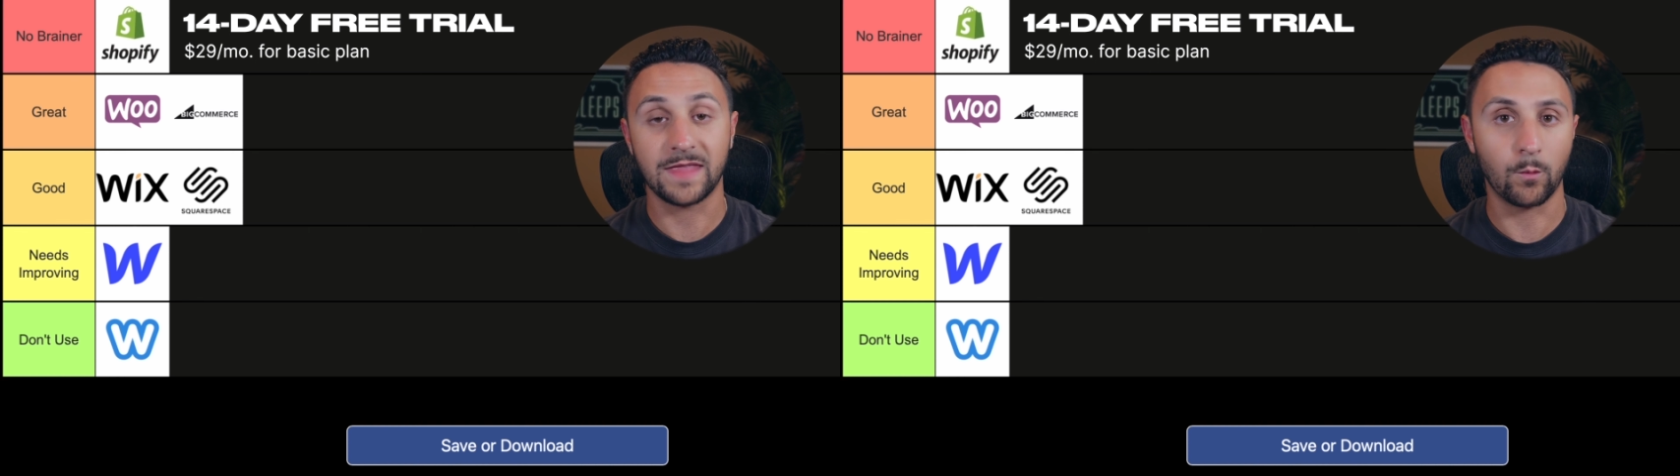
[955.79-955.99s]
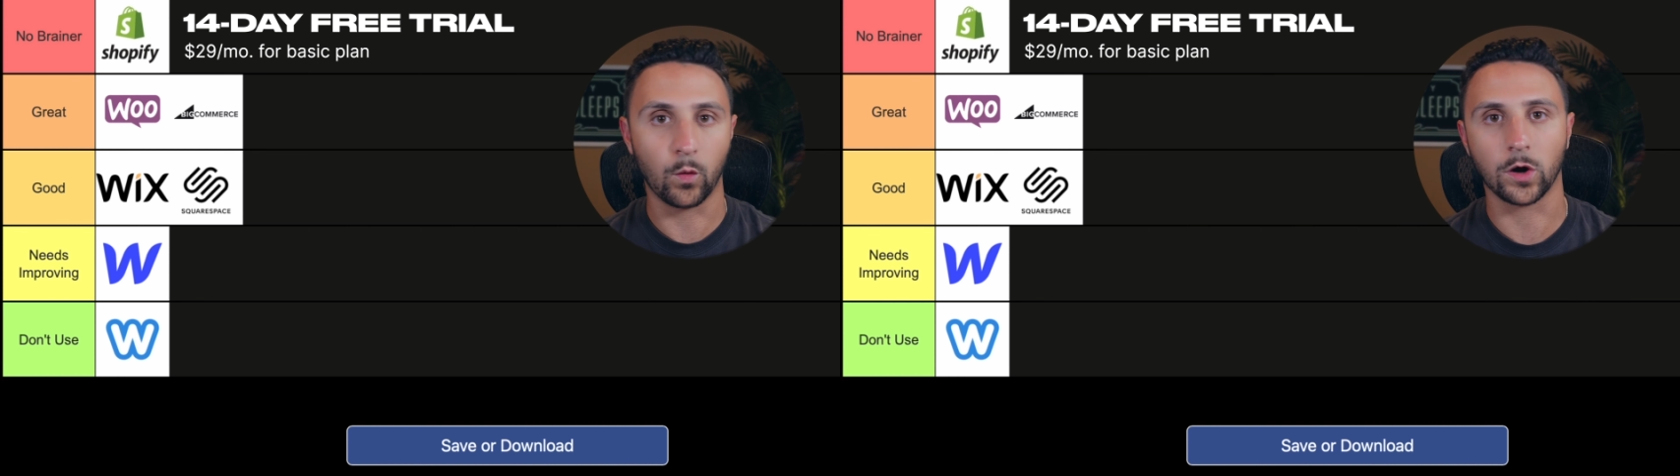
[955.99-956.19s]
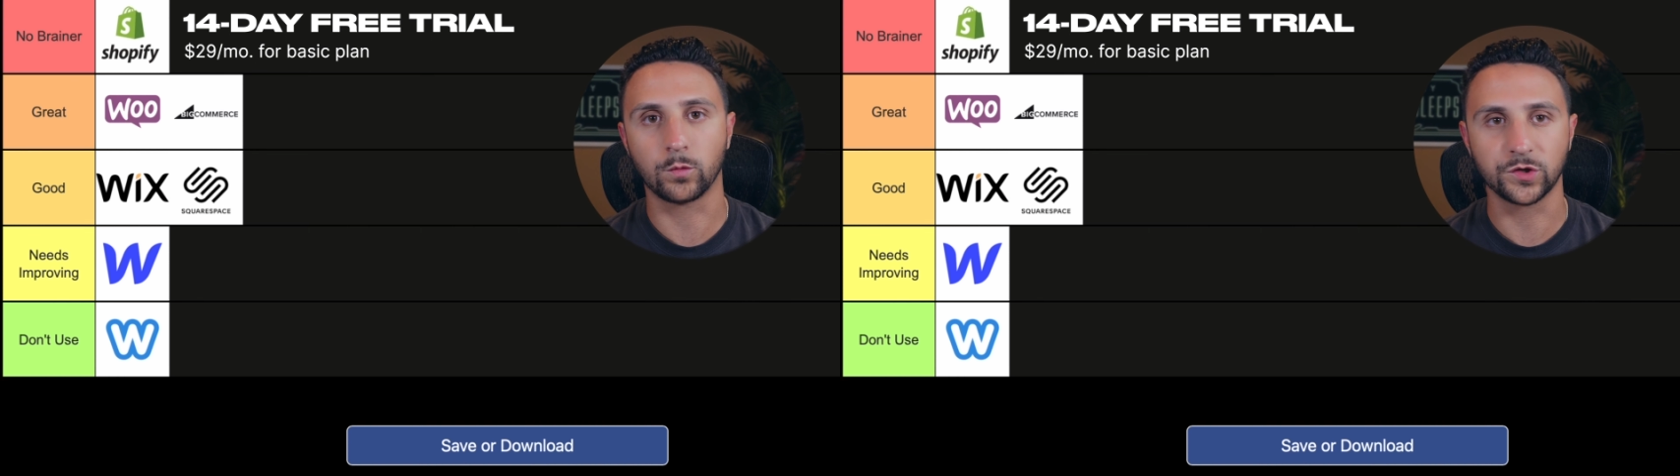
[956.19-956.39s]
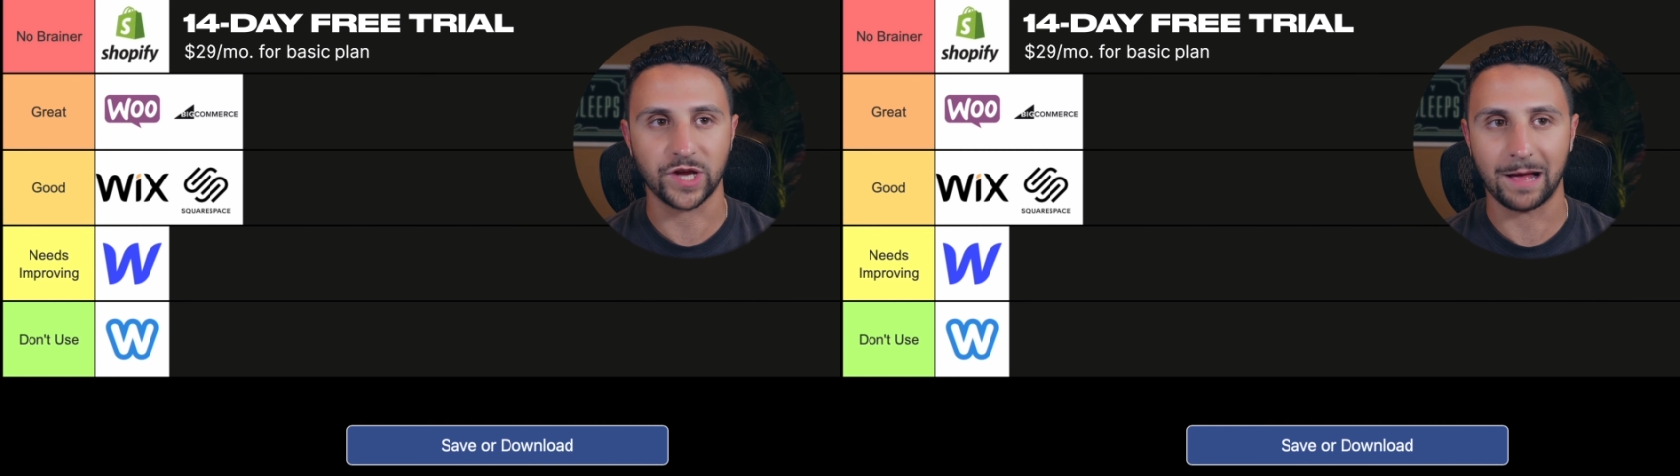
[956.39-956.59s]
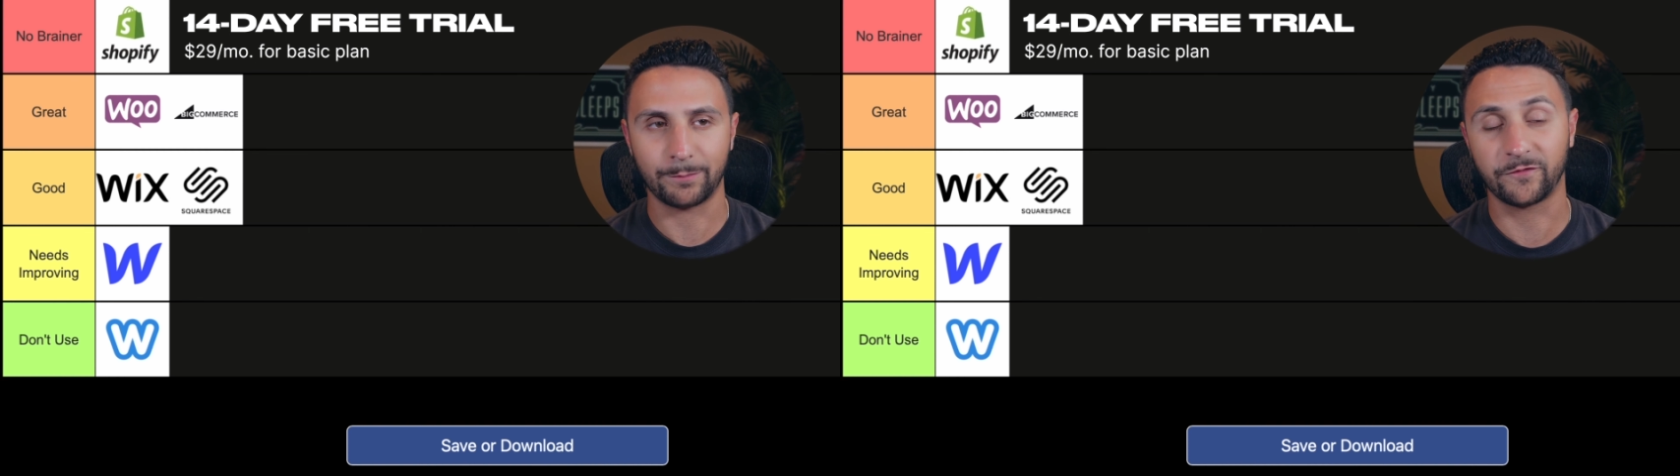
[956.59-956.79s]
that work with
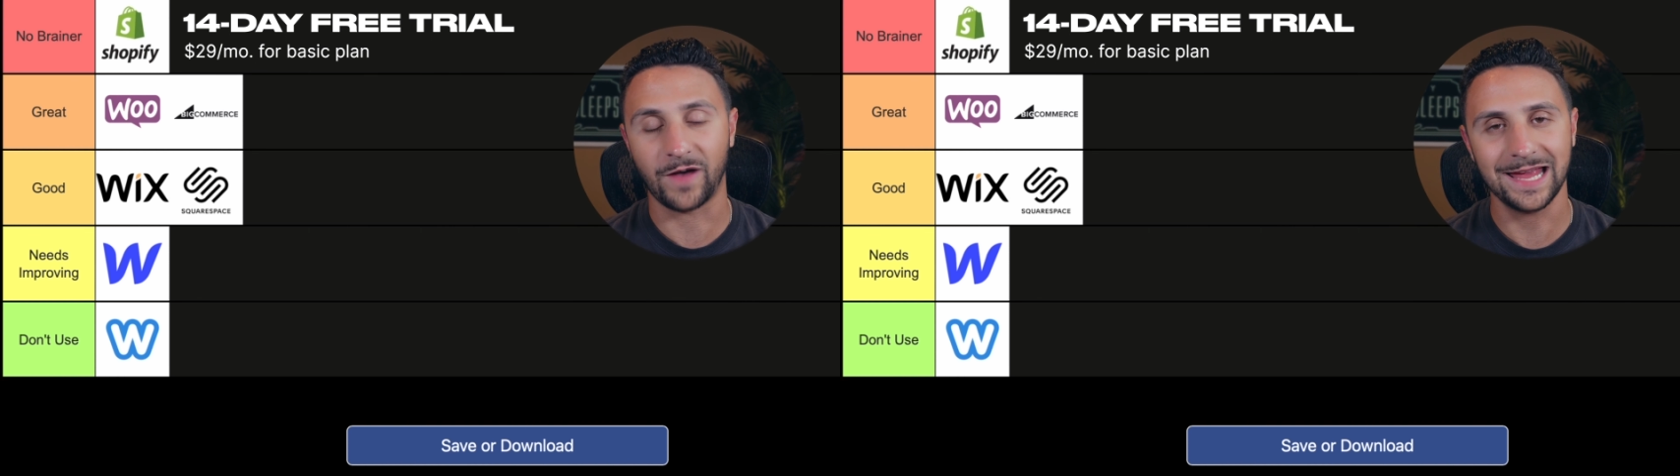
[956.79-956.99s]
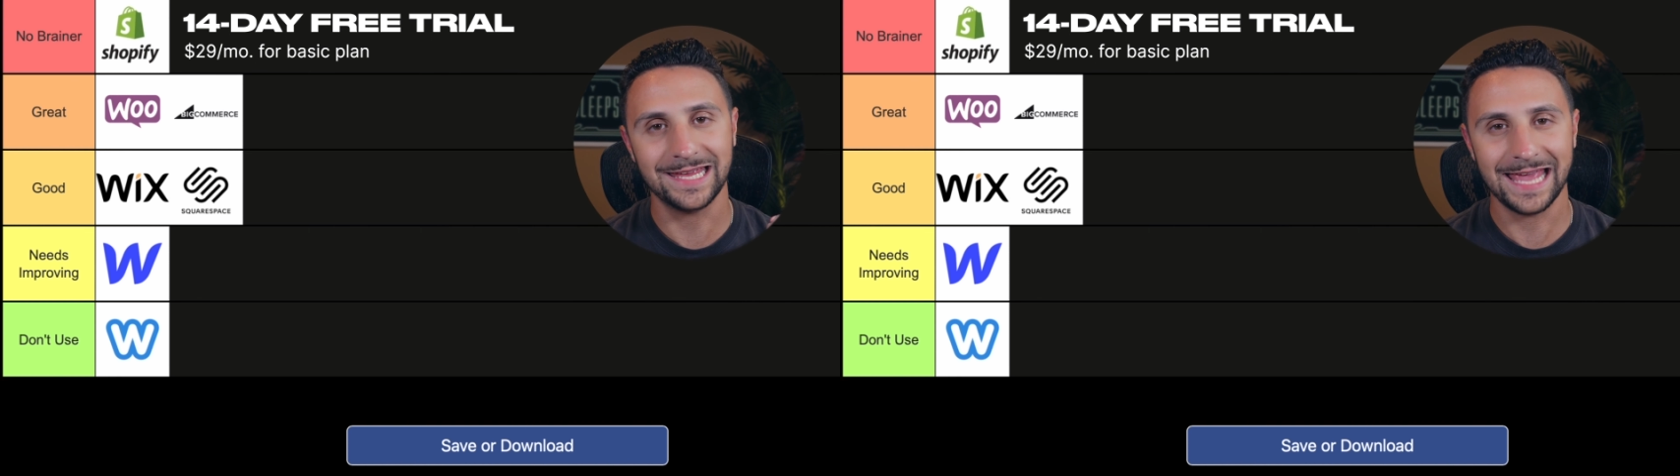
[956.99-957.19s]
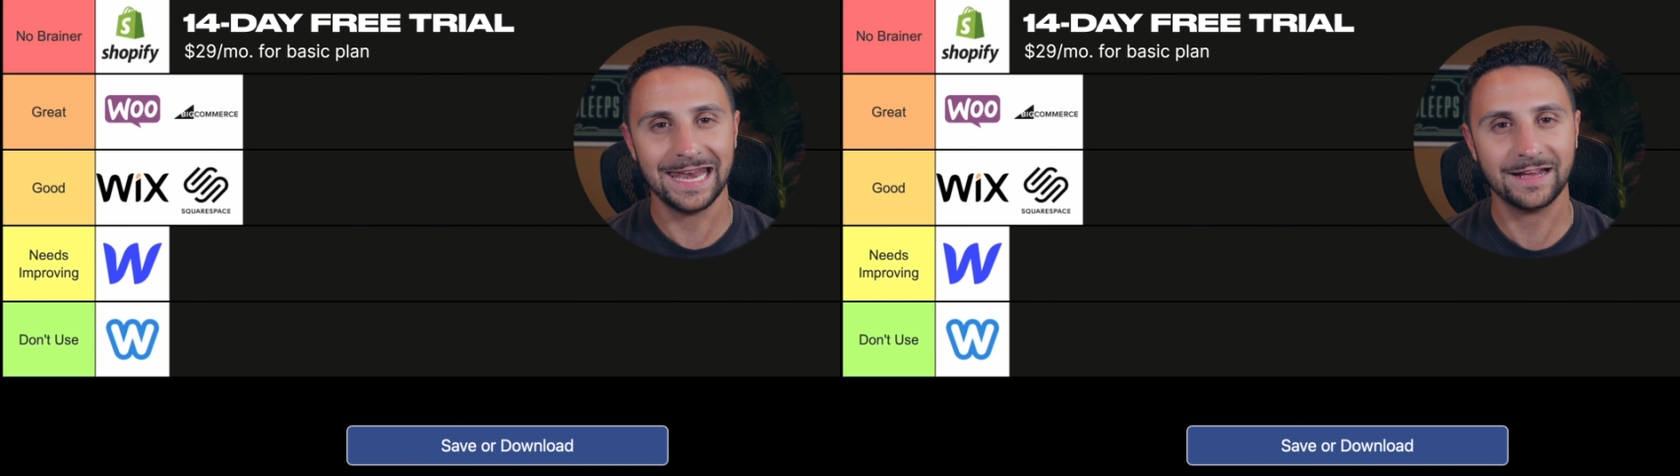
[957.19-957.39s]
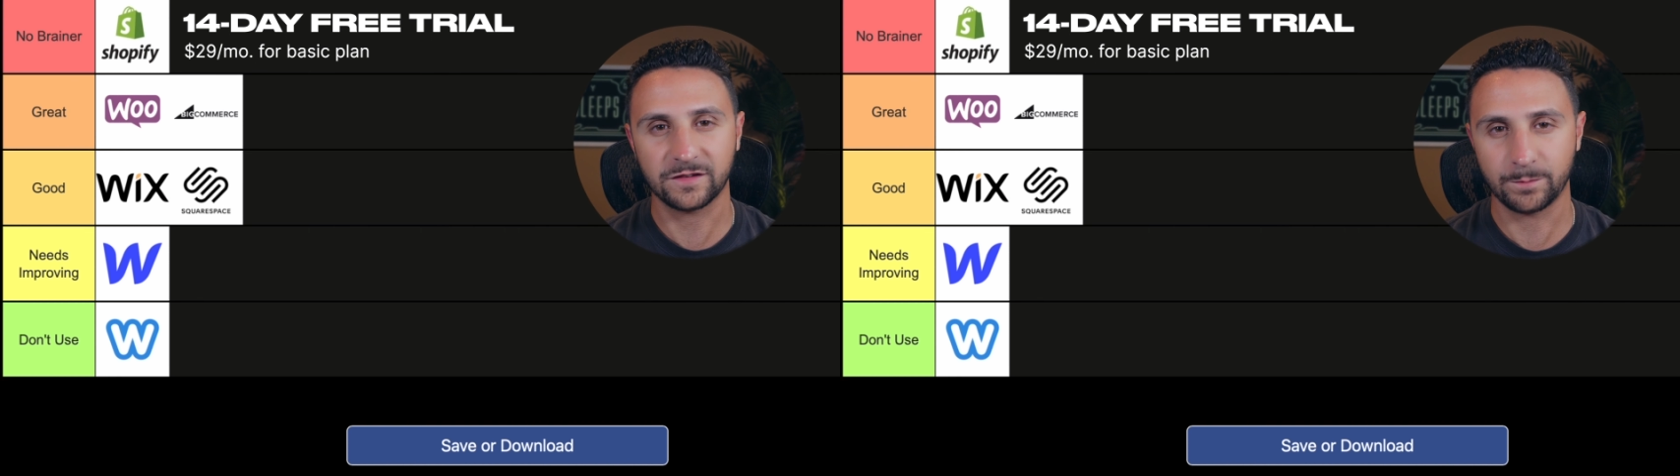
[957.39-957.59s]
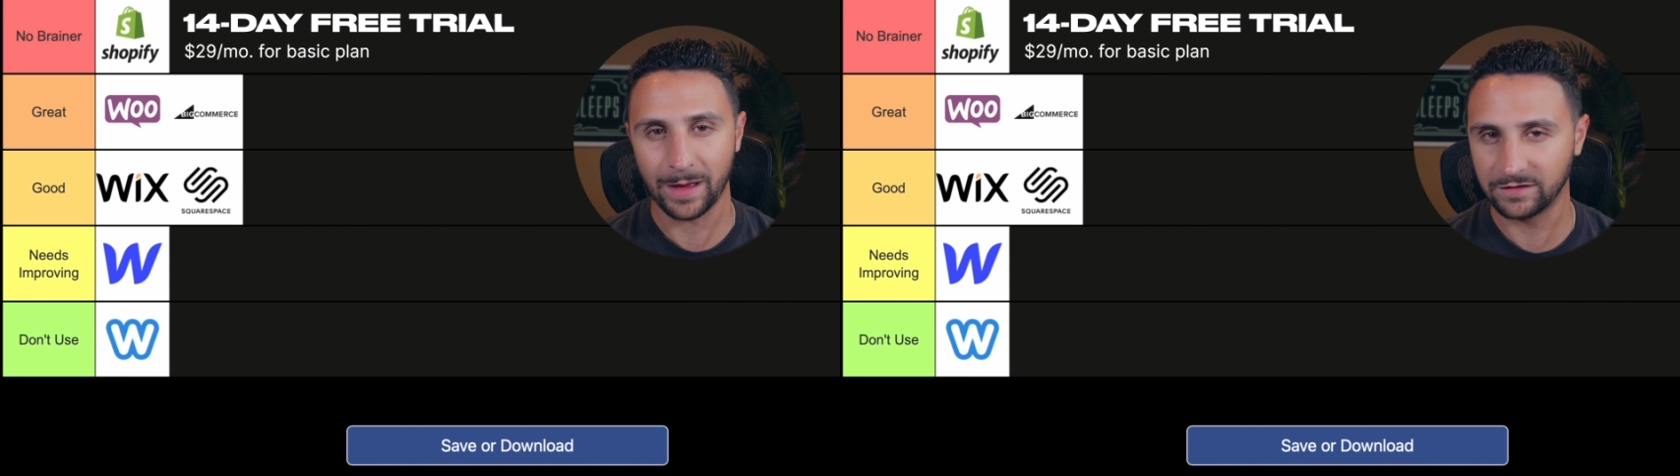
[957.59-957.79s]
Shopify get
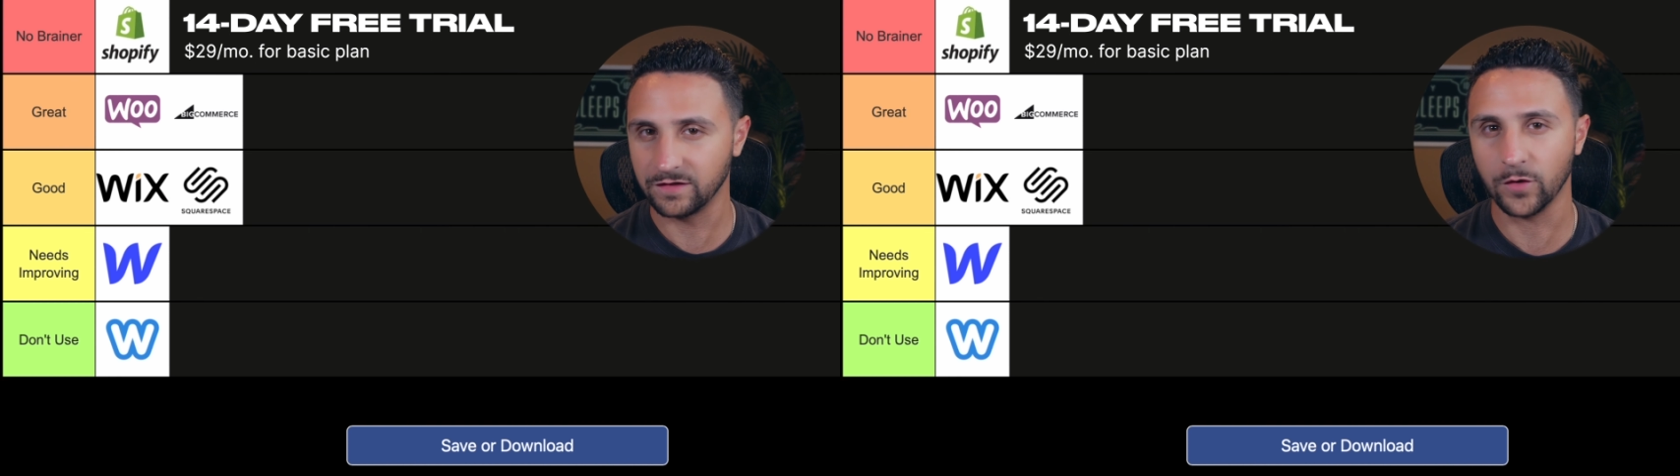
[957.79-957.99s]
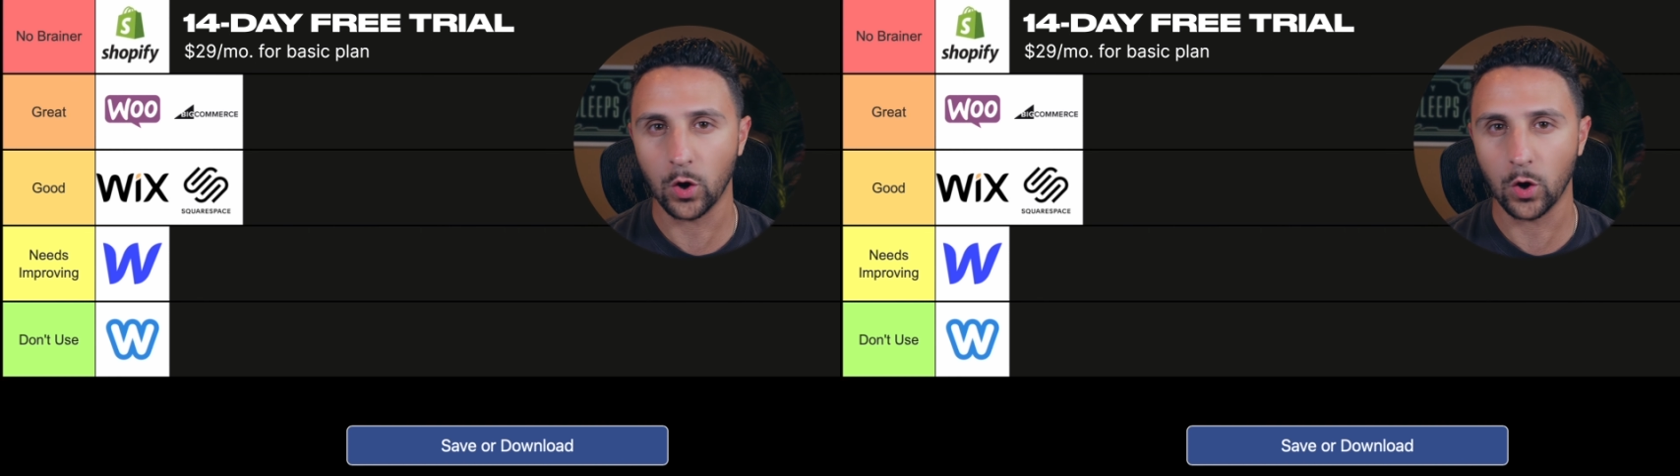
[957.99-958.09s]
expensive